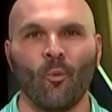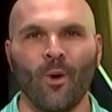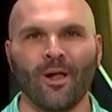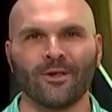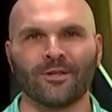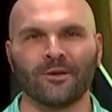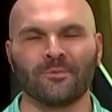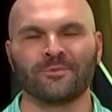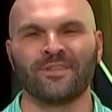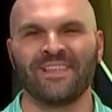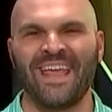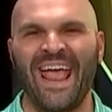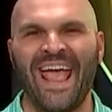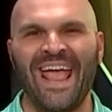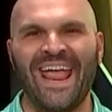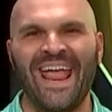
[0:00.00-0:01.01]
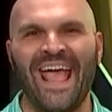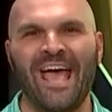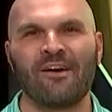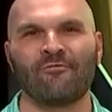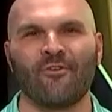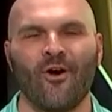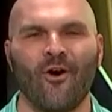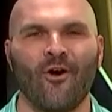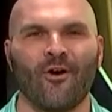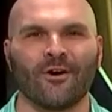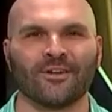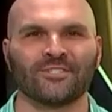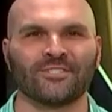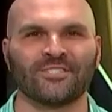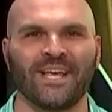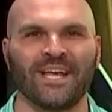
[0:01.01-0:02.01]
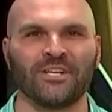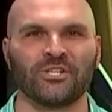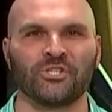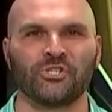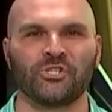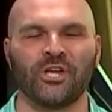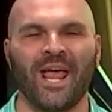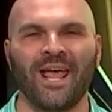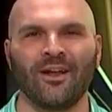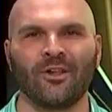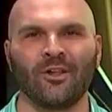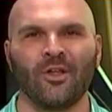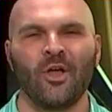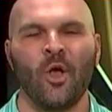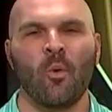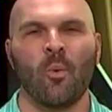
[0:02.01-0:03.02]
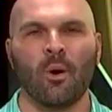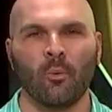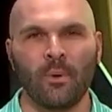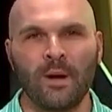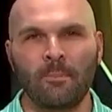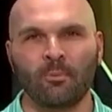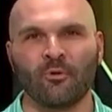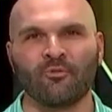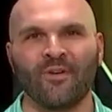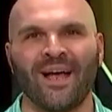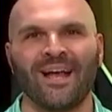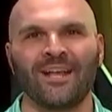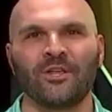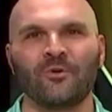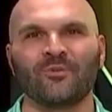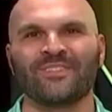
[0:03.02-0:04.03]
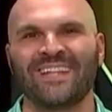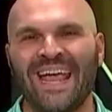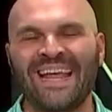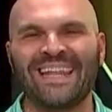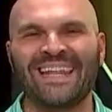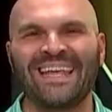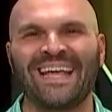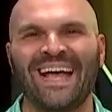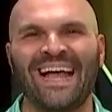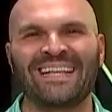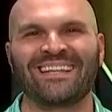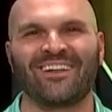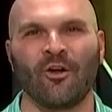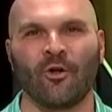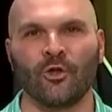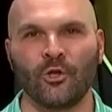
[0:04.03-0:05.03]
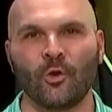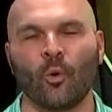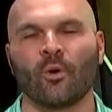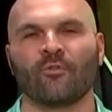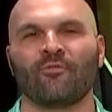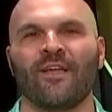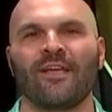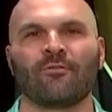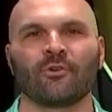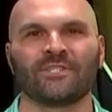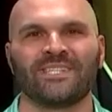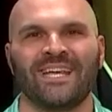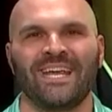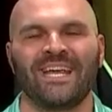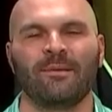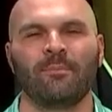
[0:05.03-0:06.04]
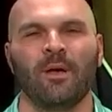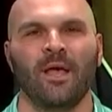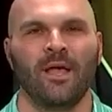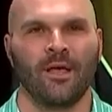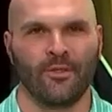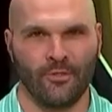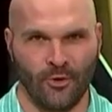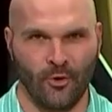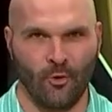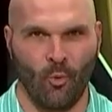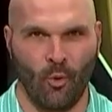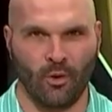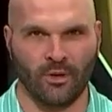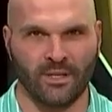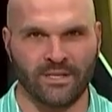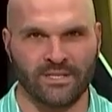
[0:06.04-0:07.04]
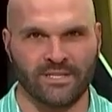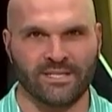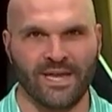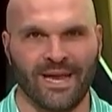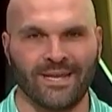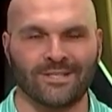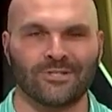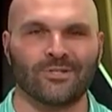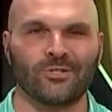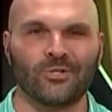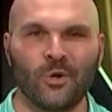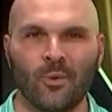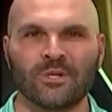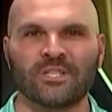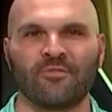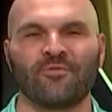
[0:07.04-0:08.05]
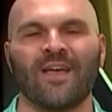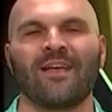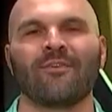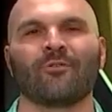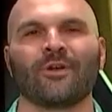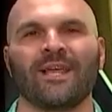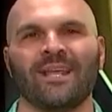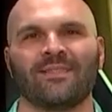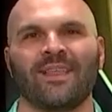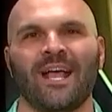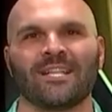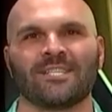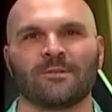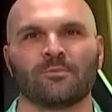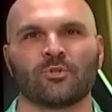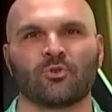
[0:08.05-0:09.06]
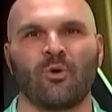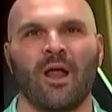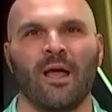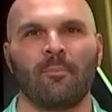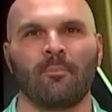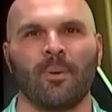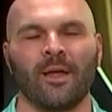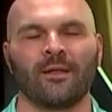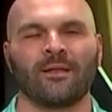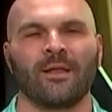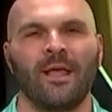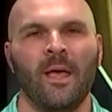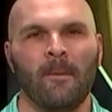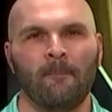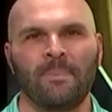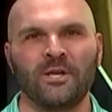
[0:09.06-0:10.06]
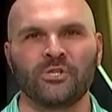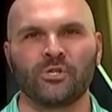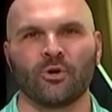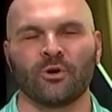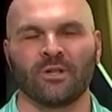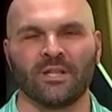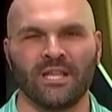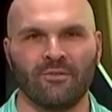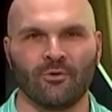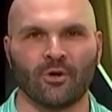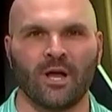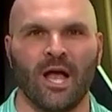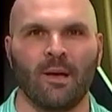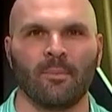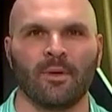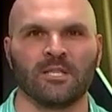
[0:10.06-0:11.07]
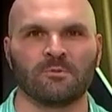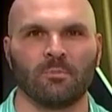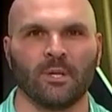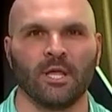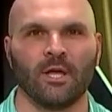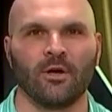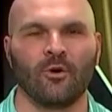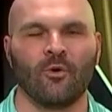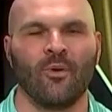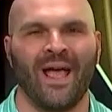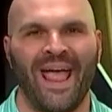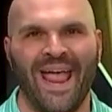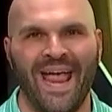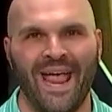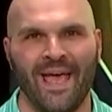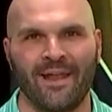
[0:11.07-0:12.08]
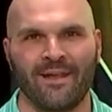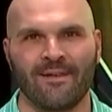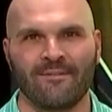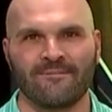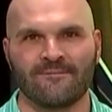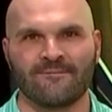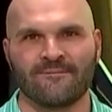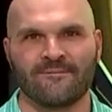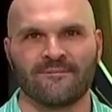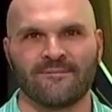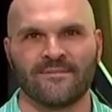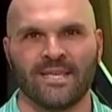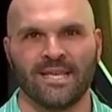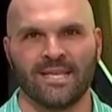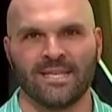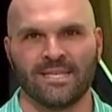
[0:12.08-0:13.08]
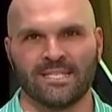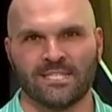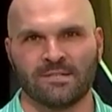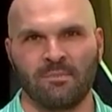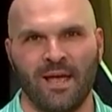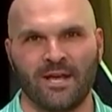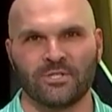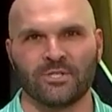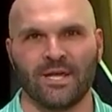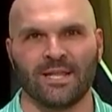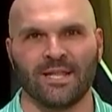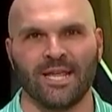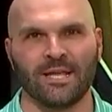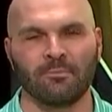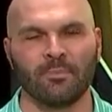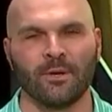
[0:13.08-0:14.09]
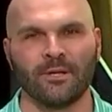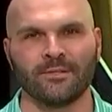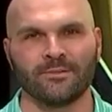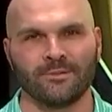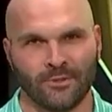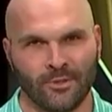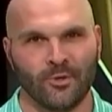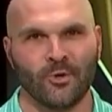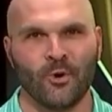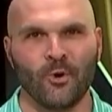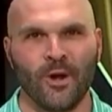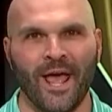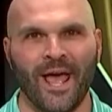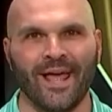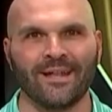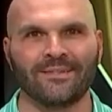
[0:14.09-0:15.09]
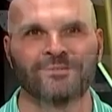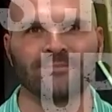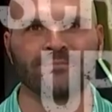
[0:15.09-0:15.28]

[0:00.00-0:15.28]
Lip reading: Welcome to the AFR Saints channel, where we provide you daily content on your favorite team, the New Orleans Saints. Do us a favor and hit that subscribe button. Be sure to leave your comments below and smash that like button. Who dat?